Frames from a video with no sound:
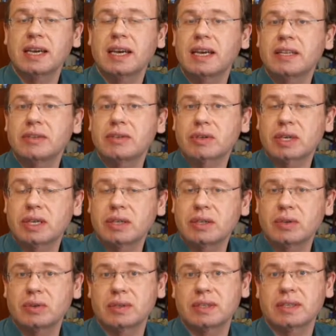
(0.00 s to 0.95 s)
and you can
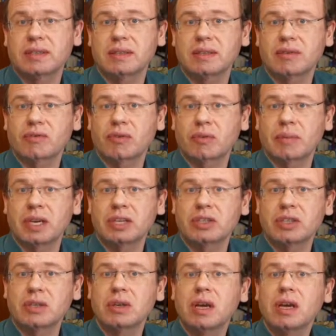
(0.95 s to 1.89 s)
use this
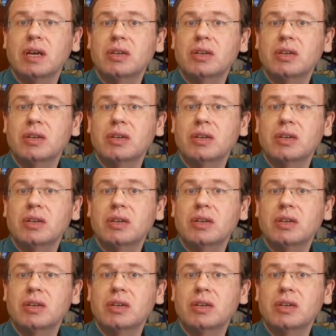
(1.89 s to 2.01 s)
information